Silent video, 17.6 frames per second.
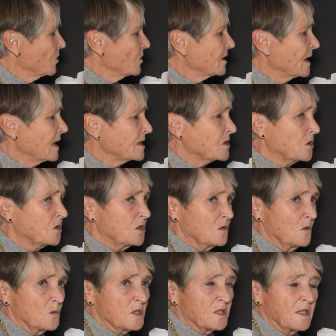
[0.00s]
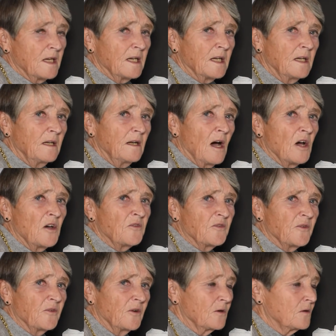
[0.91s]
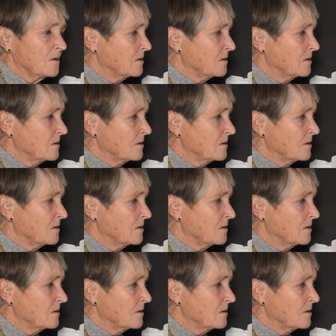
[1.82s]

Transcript: what I had to do was take a knife